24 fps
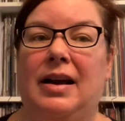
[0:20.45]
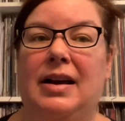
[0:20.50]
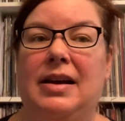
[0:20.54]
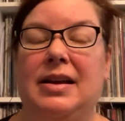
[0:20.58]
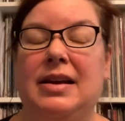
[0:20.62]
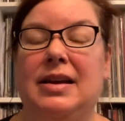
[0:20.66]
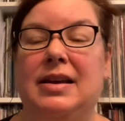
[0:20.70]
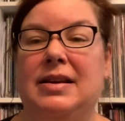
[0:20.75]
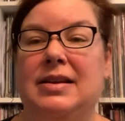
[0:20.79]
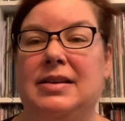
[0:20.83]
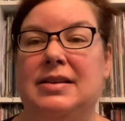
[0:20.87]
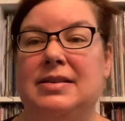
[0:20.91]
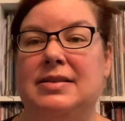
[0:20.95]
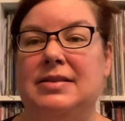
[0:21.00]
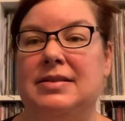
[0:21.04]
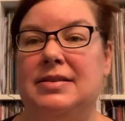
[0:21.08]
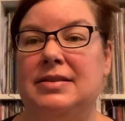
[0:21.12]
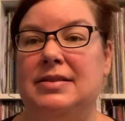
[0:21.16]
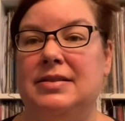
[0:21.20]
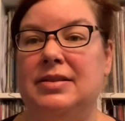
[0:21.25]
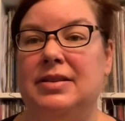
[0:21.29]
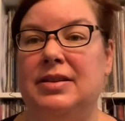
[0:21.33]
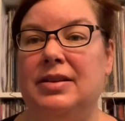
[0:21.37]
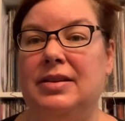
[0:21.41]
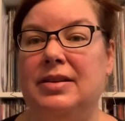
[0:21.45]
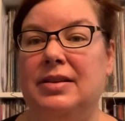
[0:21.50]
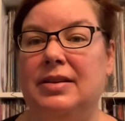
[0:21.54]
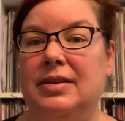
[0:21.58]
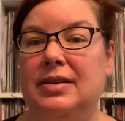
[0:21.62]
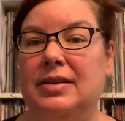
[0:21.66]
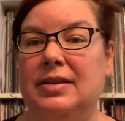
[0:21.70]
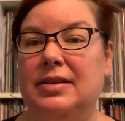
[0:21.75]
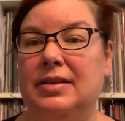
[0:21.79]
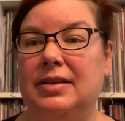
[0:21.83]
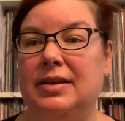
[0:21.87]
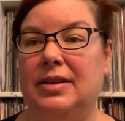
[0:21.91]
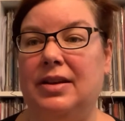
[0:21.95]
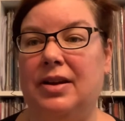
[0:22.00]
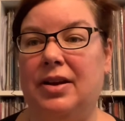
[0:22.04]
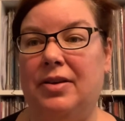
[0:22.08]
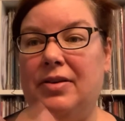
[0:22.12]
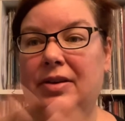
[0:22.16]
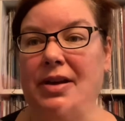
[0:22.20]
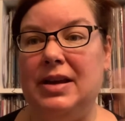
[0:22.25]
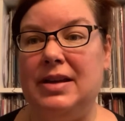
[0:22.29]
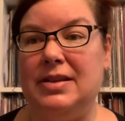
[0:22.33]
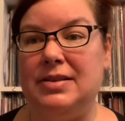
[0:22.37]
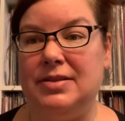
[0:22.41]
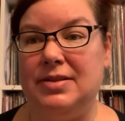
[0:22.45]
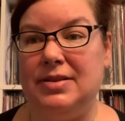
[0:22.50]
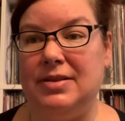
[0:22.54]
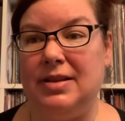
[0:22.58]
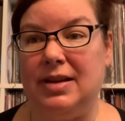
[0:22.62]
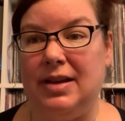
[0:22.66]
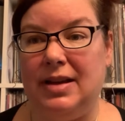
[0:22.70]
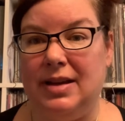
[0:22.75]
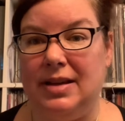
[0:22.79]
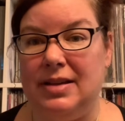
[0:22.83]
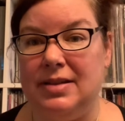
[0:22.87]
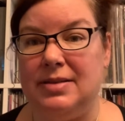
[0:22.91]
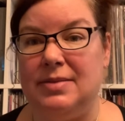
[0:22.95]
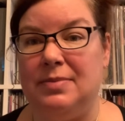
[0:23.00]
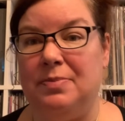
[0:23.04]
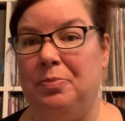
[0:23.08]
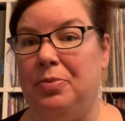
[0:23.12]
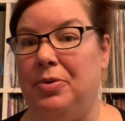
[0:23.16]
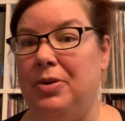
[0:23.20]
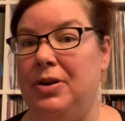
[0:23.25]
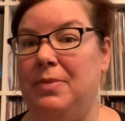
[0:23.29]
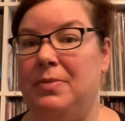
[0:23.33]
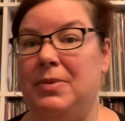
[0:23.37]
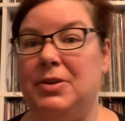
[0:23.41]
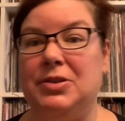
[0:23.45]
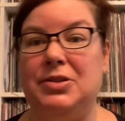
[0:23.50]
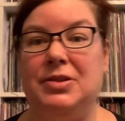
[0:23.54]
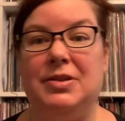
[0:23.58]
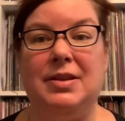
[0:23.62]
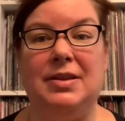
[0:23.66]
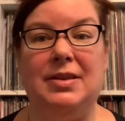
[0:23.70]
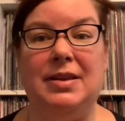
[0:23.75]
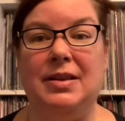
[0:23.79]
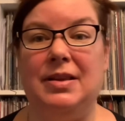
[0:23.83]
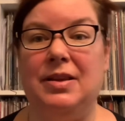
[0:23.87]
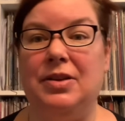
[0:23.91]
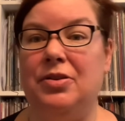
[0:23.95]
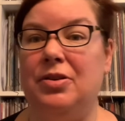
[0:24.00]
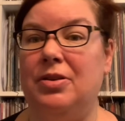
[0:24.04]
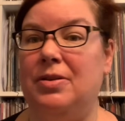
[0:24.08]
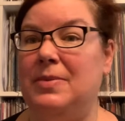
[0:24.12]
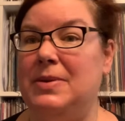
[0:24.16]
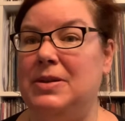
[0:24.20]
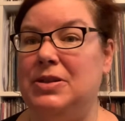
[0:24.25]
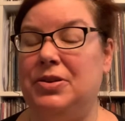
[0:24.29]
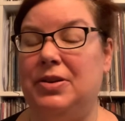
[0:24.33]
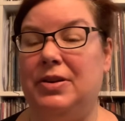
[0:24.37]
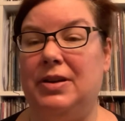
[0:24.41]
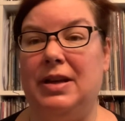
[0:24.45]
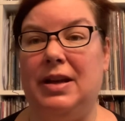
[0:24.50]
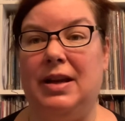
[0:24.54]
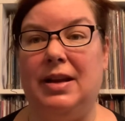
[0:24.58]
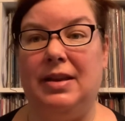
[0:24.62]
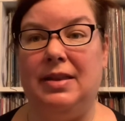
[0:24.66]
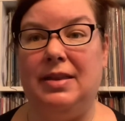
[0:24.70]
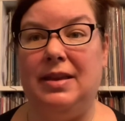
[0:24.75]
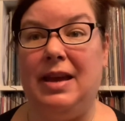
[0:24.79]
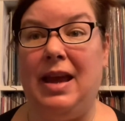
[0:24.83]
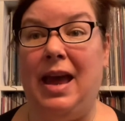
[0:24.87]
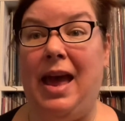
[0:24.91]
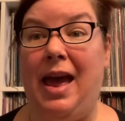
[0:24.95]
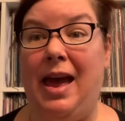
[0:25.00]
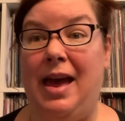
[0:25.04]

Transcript: is, is pretty much the thing that you're going to be turning in at the